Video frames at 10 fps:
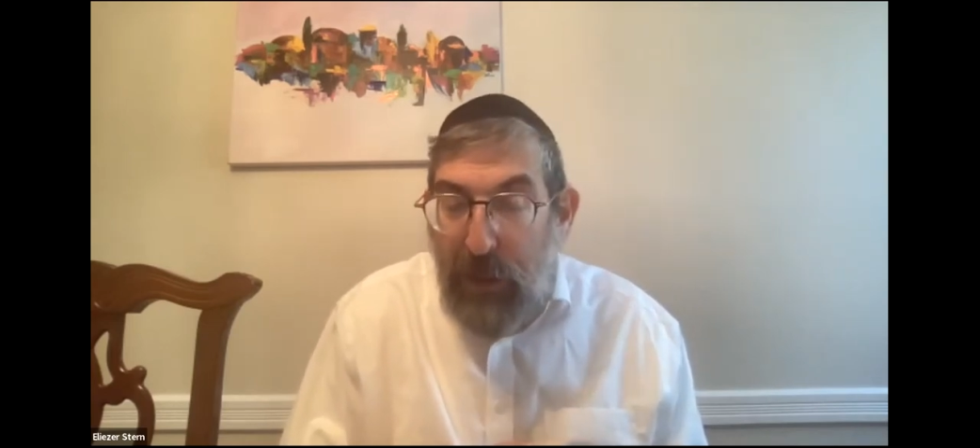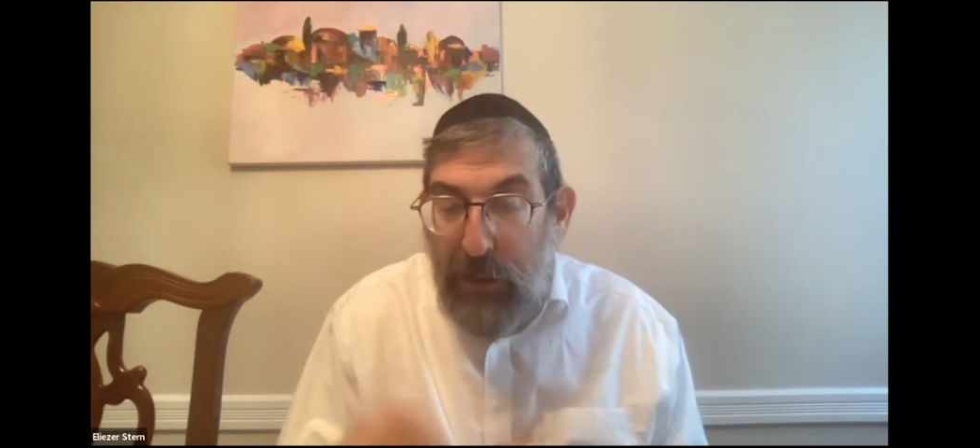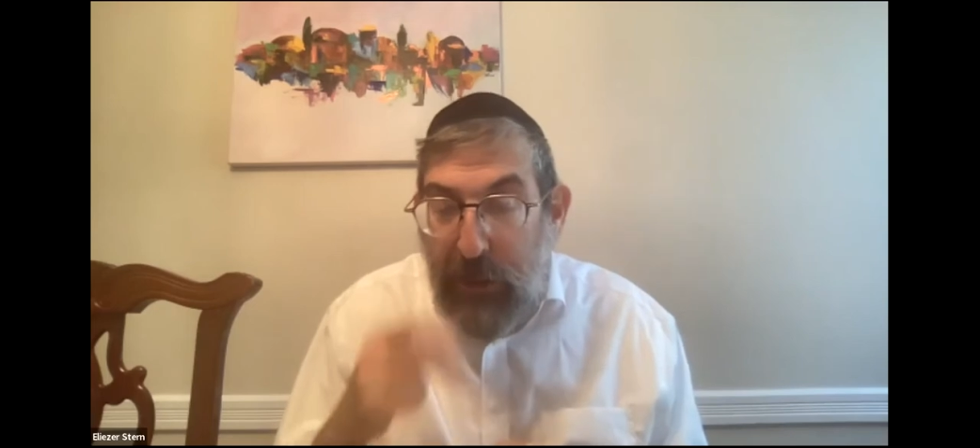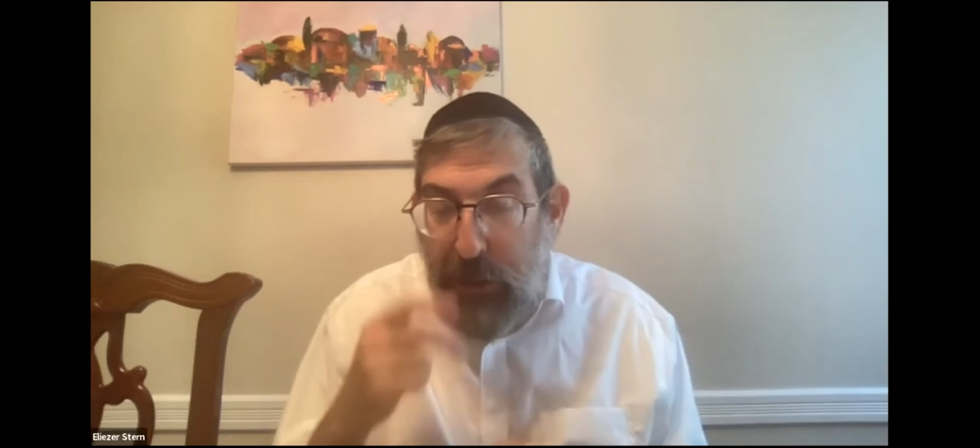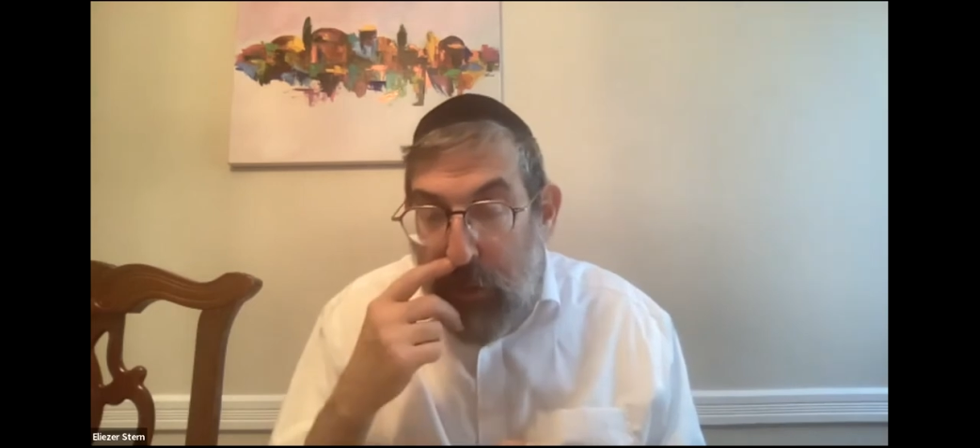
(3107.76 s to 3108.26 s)

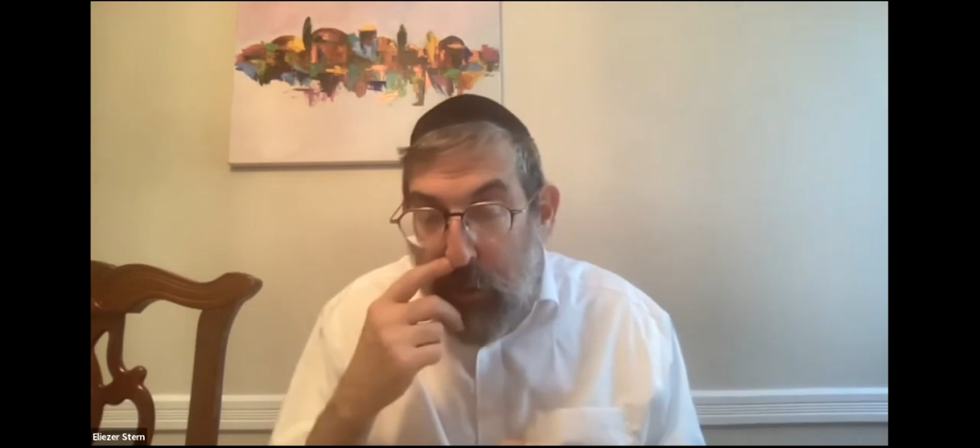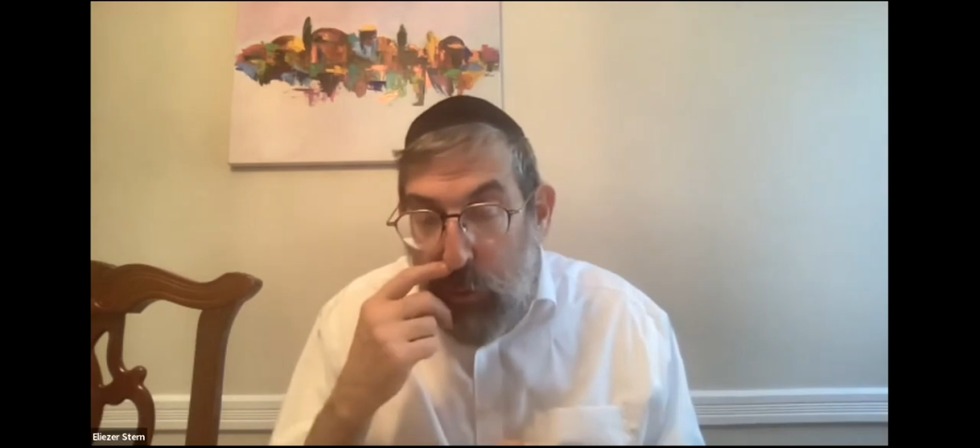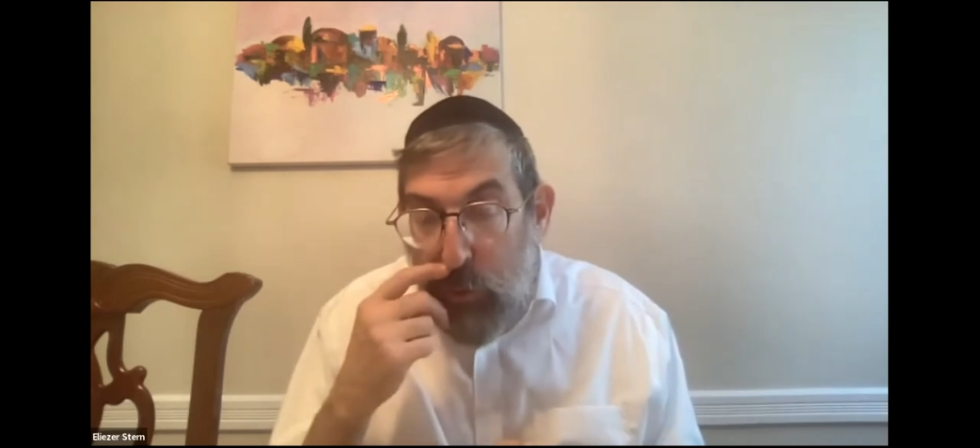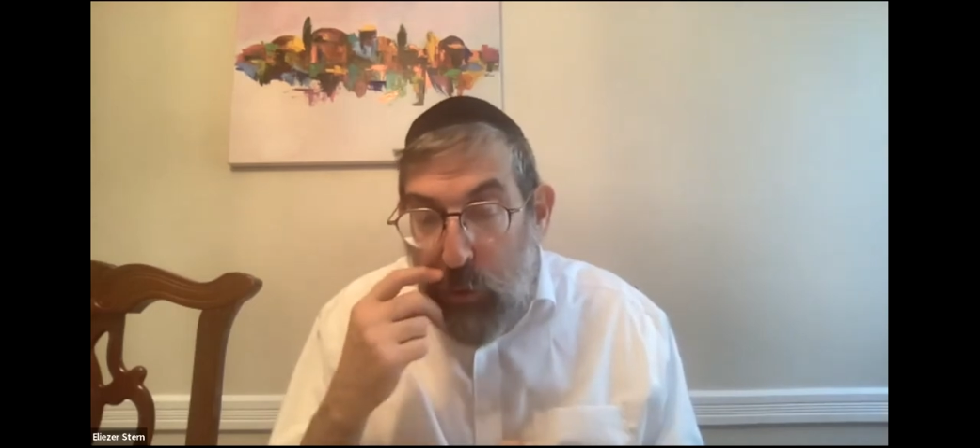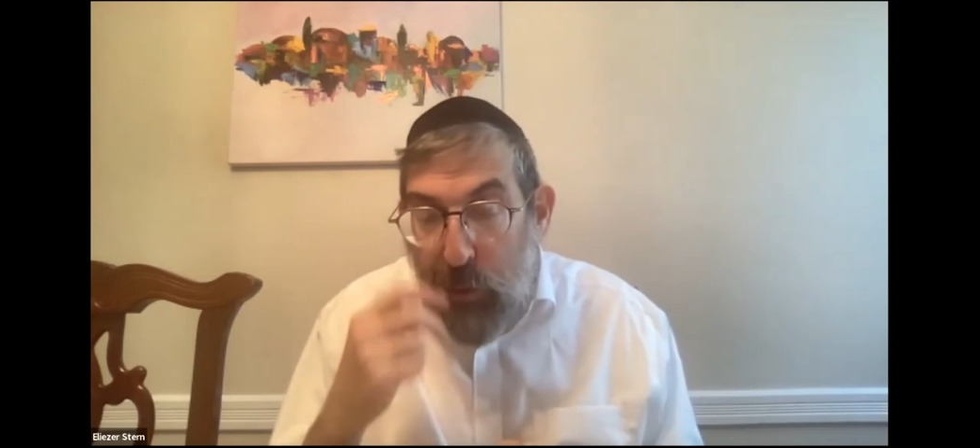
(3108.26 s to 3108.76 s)

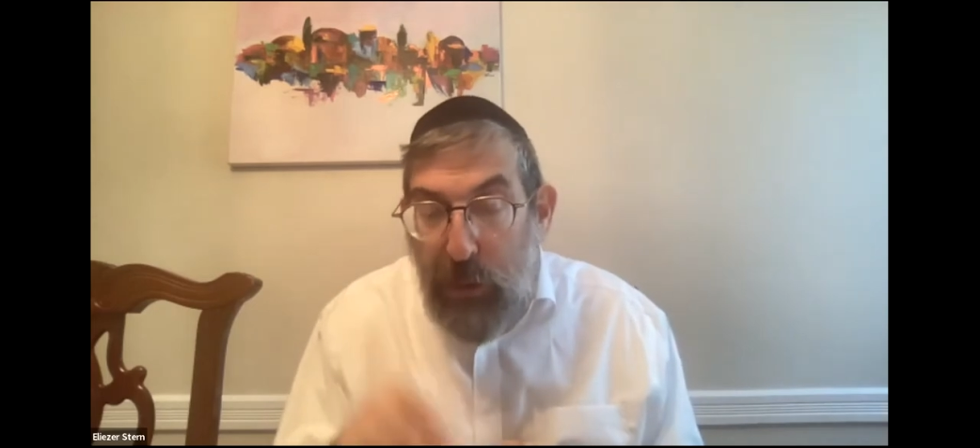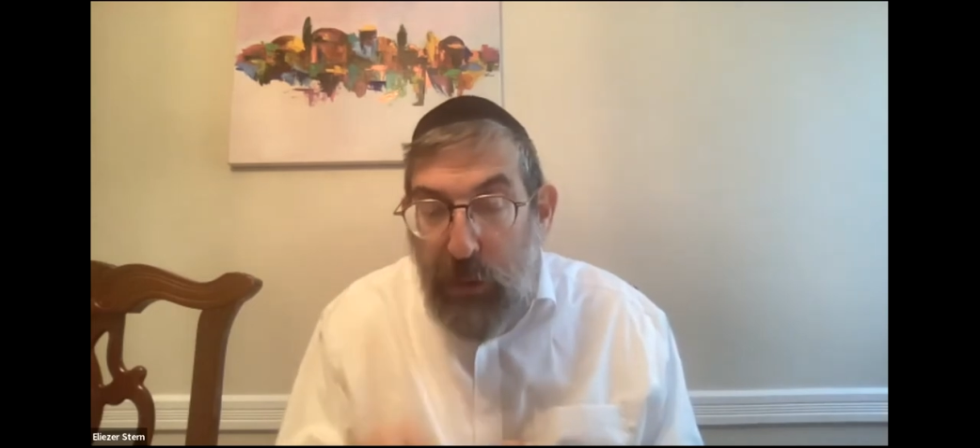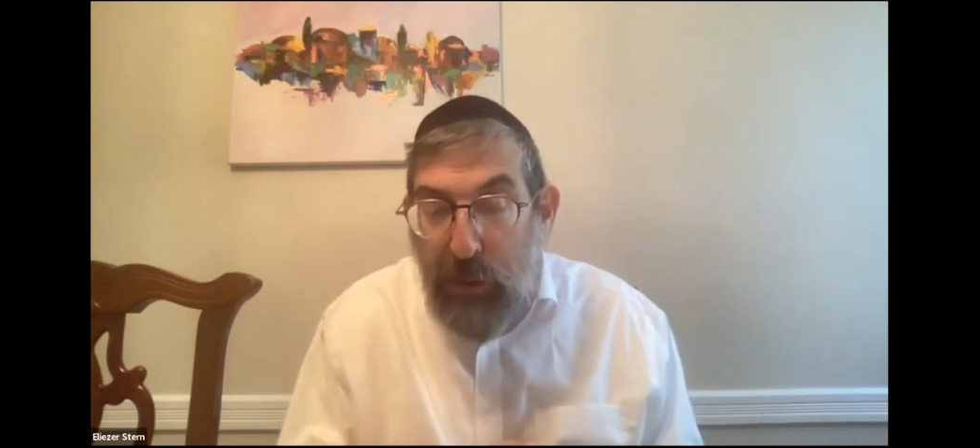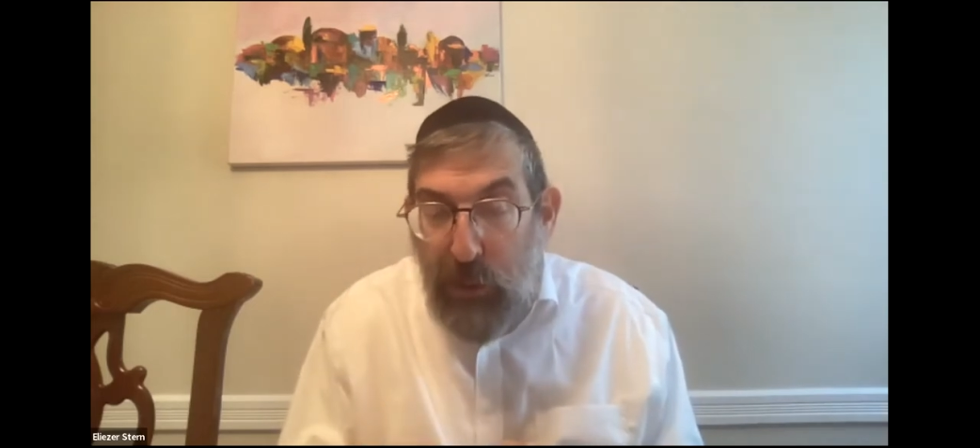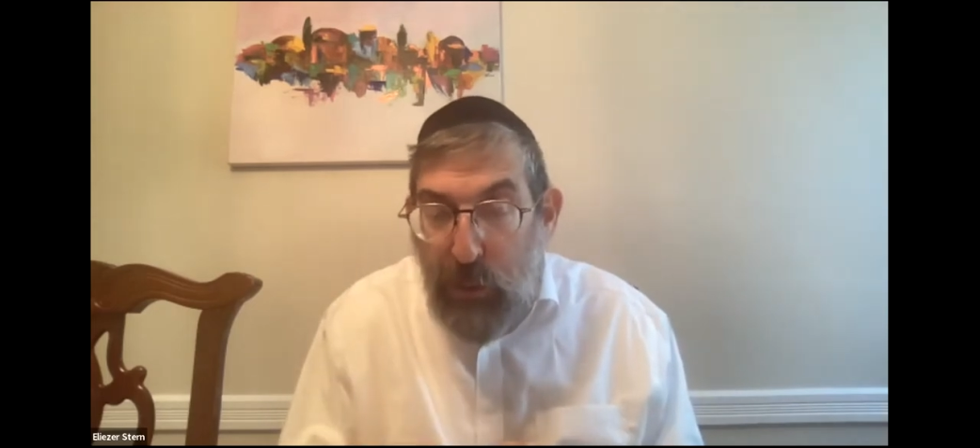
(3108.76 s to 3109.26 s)
Lididchu, according
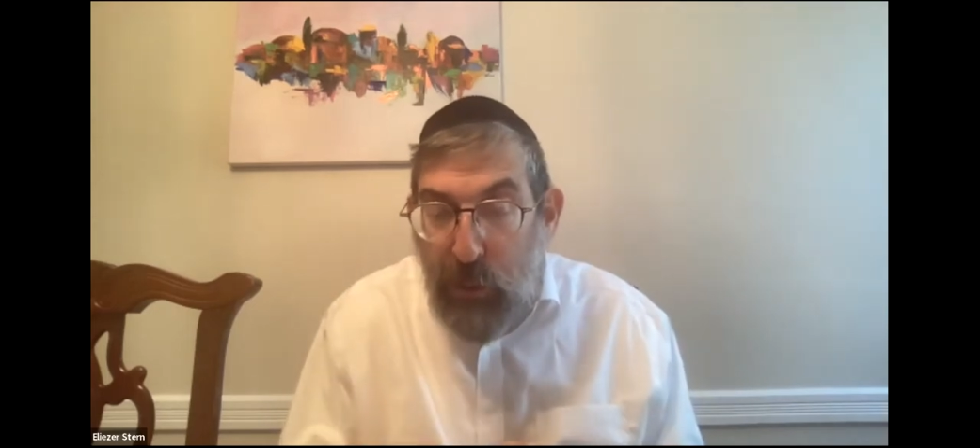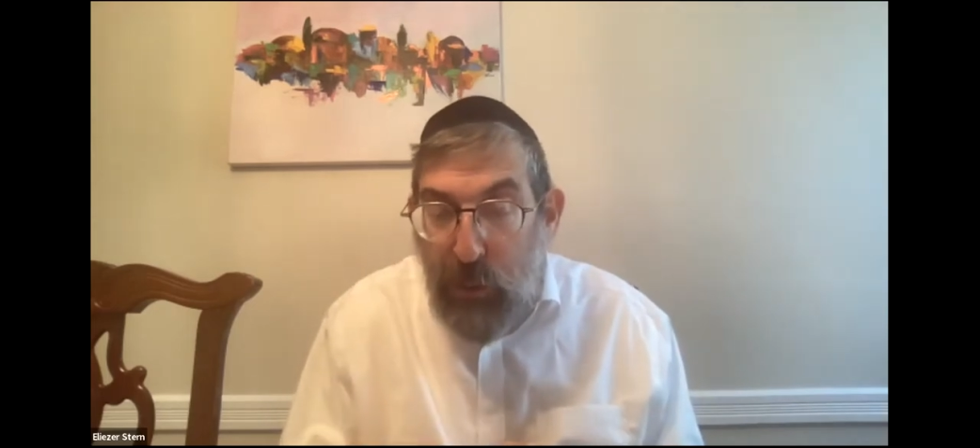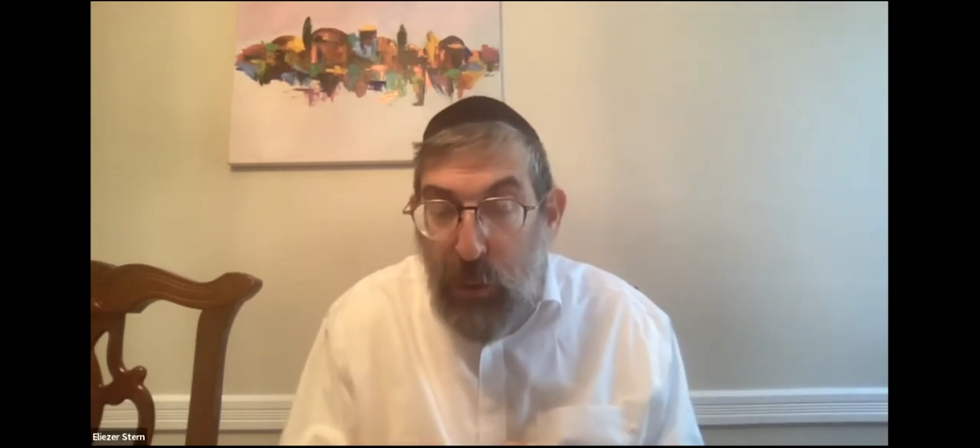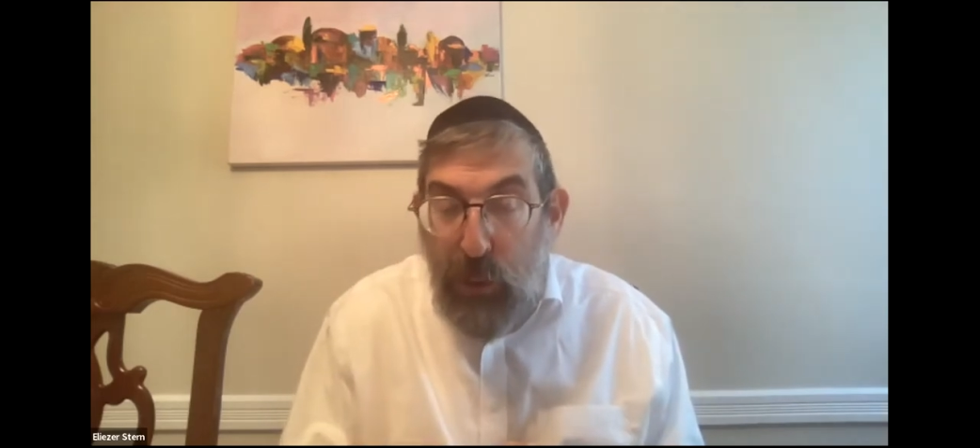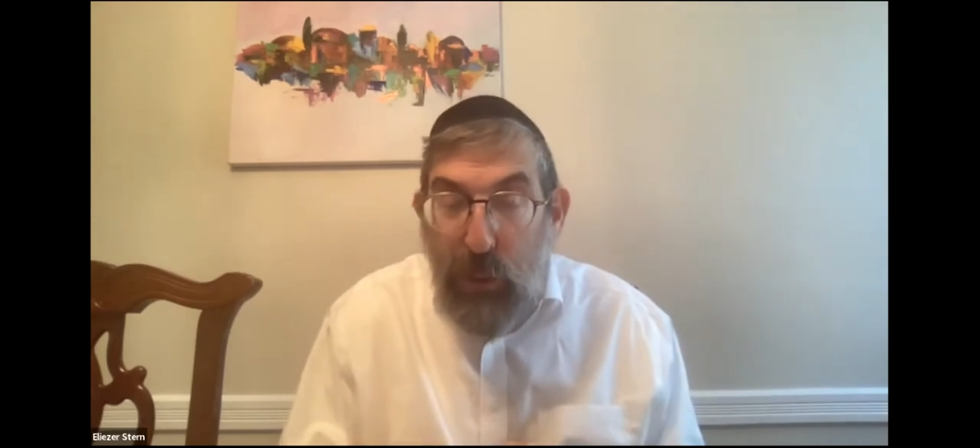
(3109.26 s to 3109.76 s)
to you,